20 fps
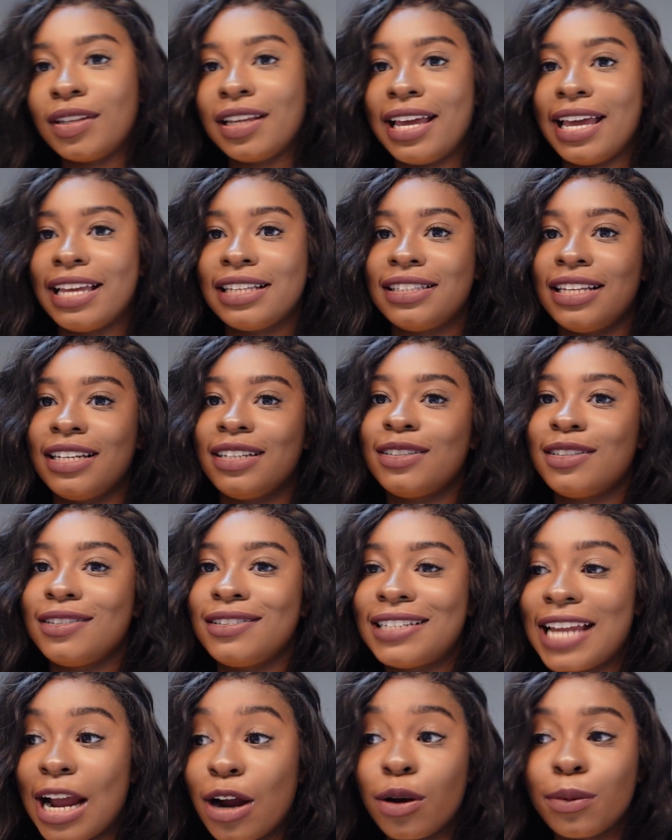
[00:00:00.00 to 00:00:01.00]
is in
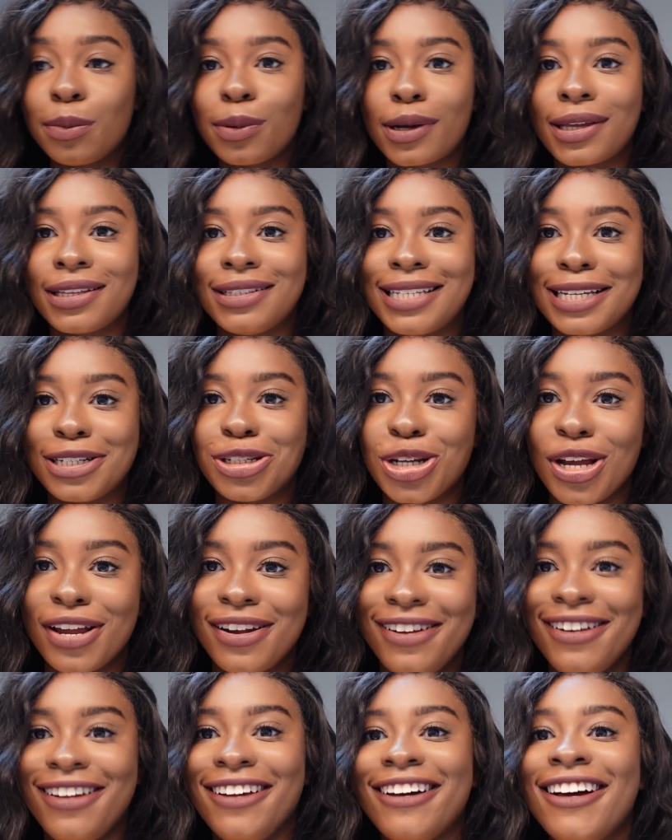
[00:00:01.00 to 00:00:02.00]
terrible condition
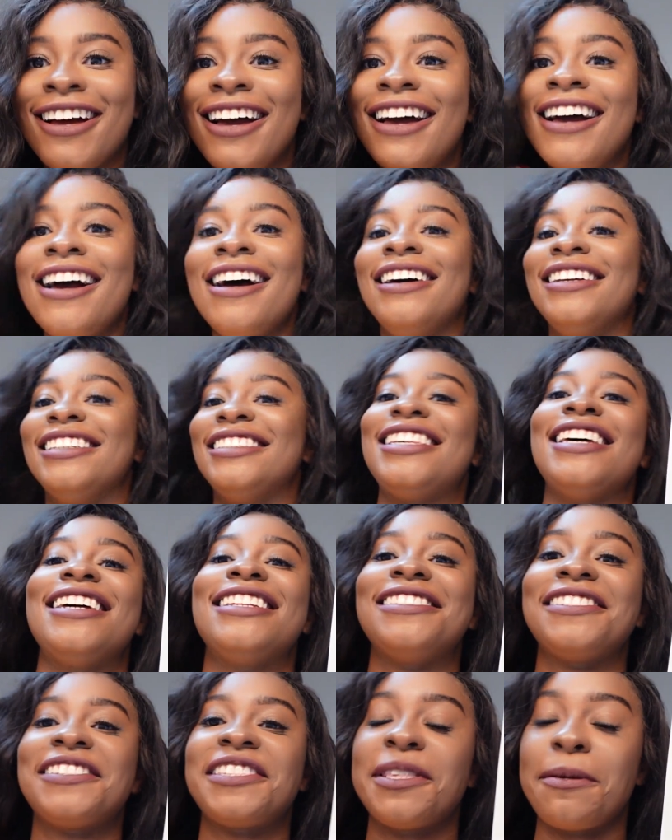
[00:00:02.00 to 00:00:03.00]

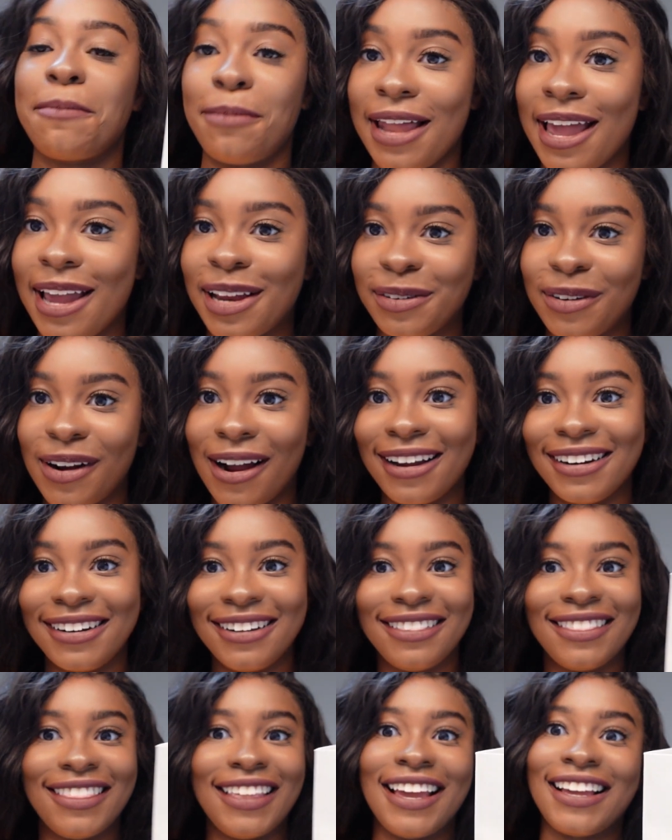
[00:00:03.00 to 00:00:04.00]
since the plane ride
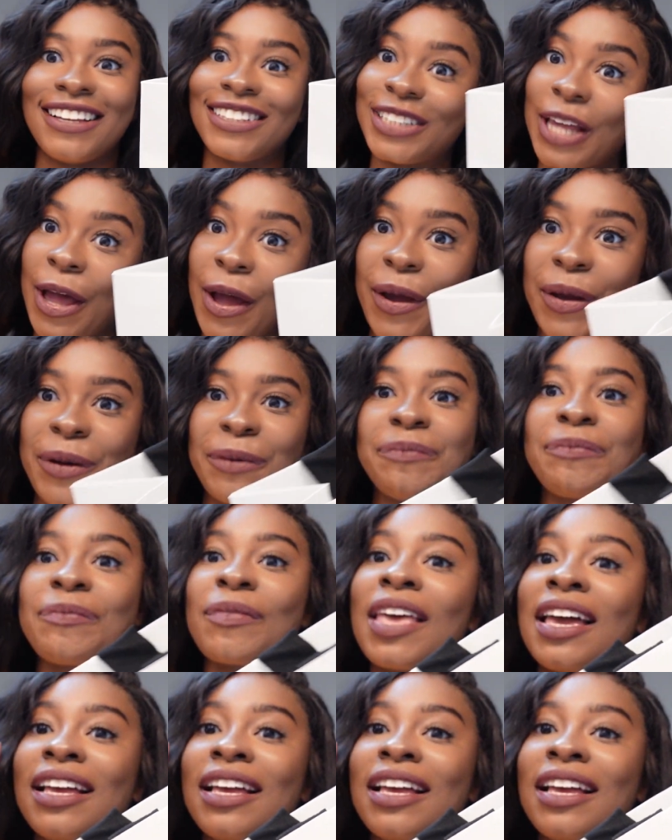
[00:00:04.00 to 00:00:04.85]
and things home.